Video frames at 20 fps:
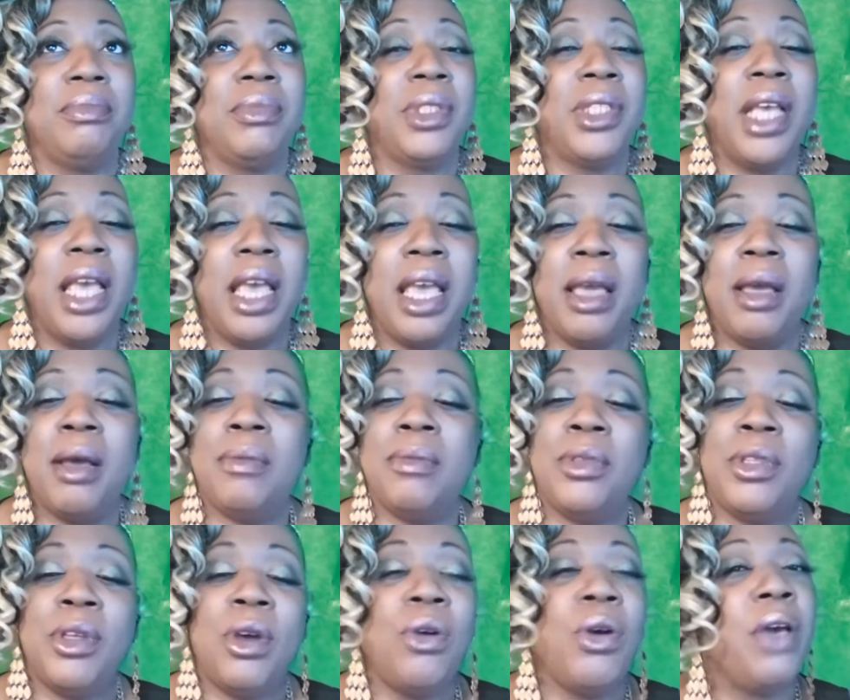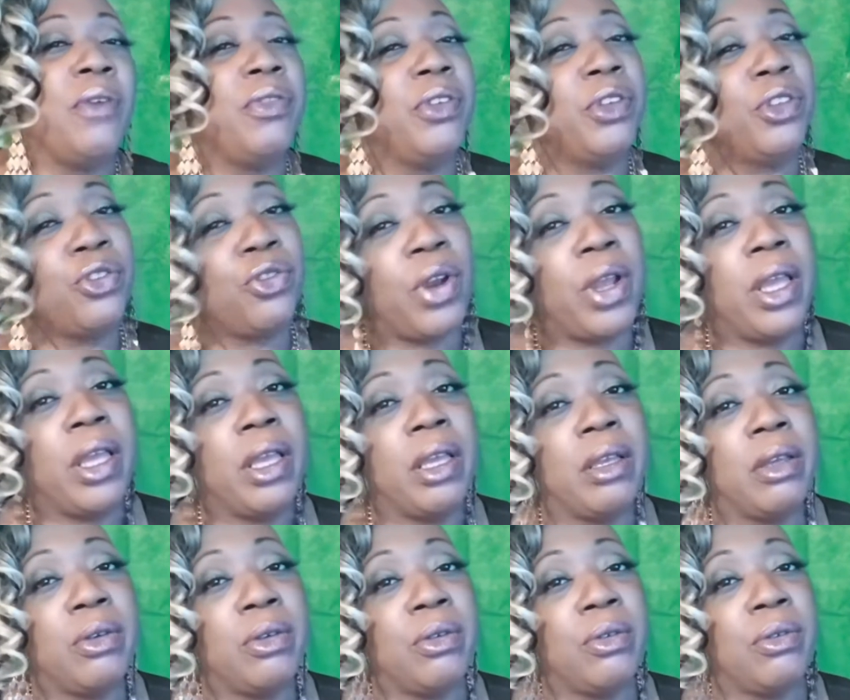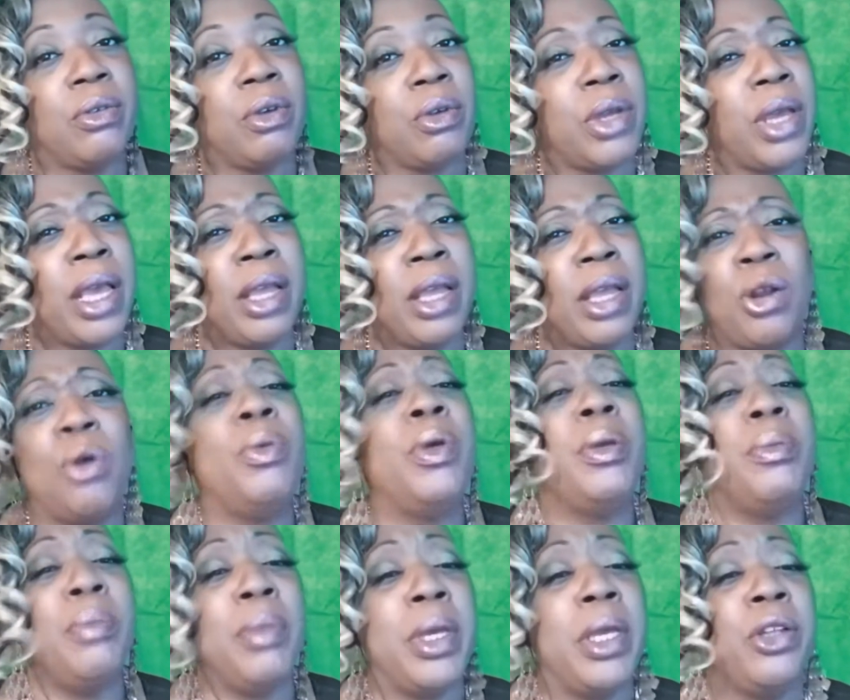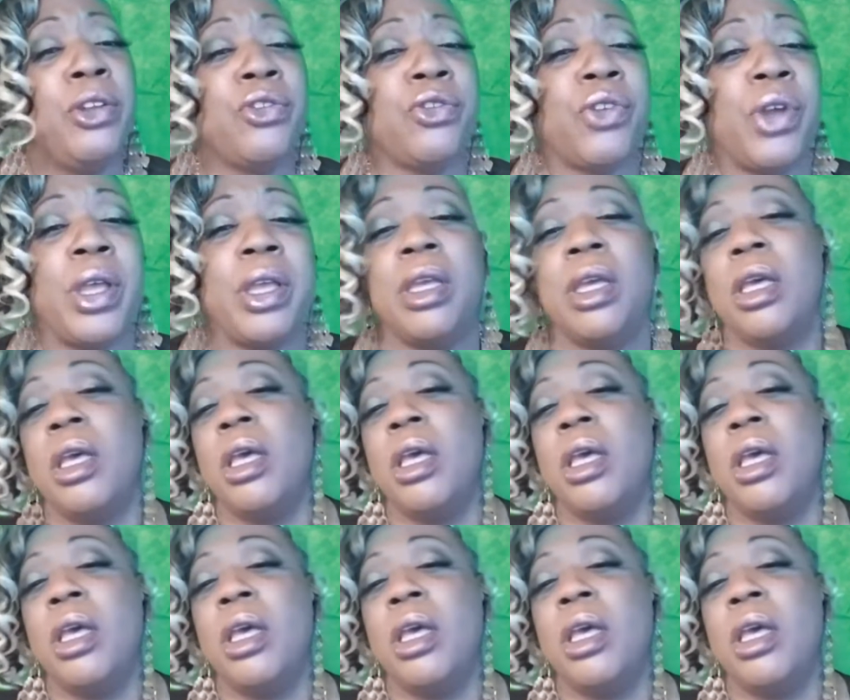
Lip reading: Damn, don't ever drink. Okay, don't be me and drink.